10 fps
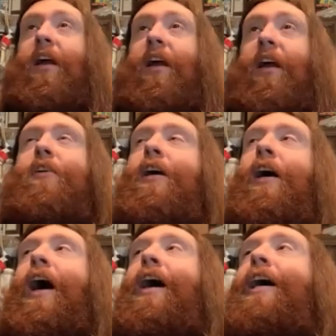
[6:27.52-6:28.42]
it's,
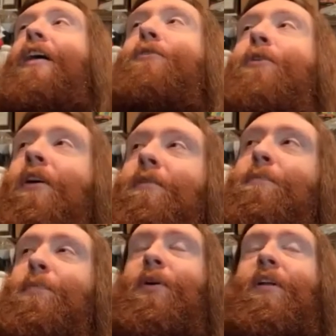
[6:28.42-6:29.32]
I will
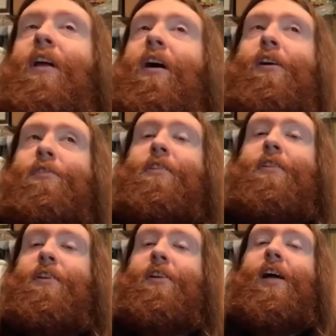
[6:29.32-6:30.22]
put it off
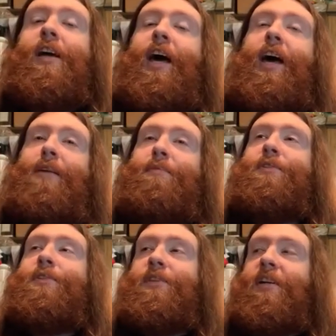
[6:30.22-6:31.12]
until like I
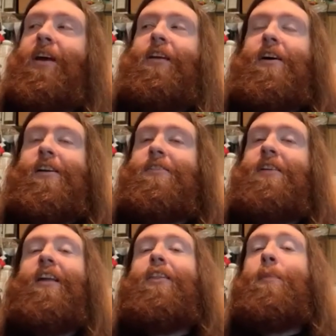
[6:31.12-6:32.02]
absolutely cannot
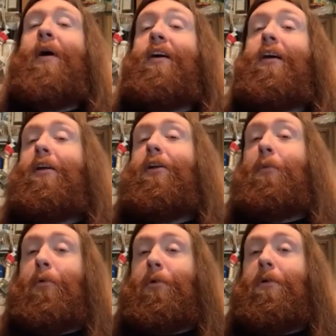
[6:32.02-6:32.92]
stand the pain
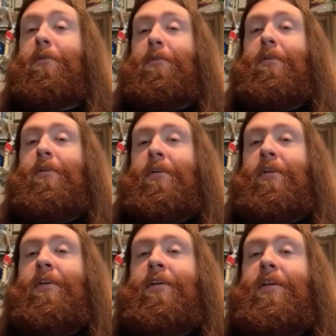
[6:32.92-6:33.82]
anymore. Yeah,
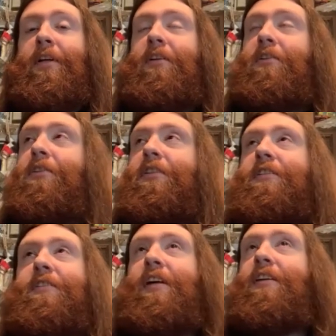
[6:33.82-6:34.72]
I'm you know,
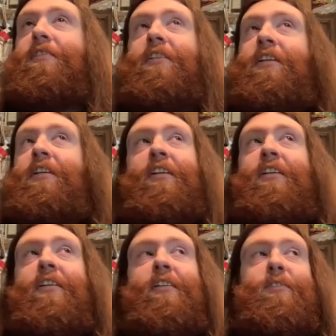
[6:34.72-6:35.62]
like
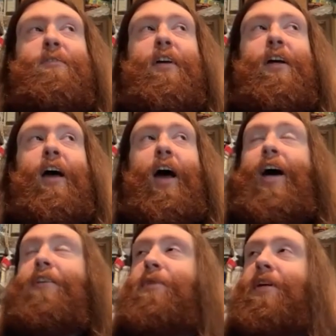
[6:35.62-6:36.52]

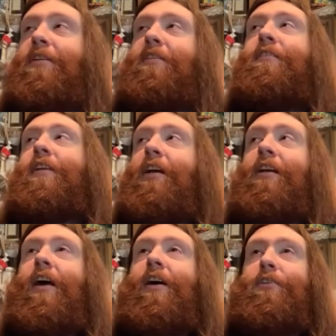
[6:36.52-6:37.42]
I've been in
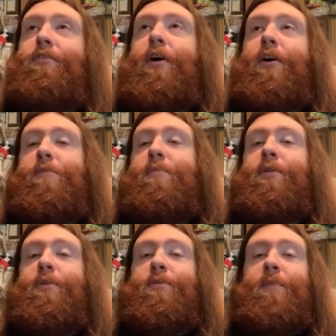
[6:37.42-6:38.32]
and out of
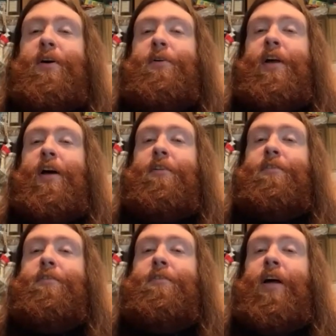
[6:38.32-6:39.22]
hospitals my whole life.
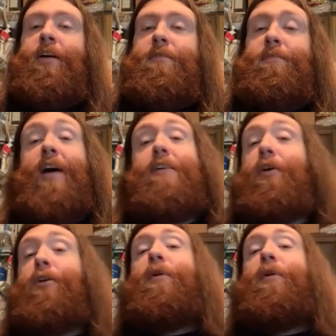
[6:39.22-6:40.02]
Um, I have heart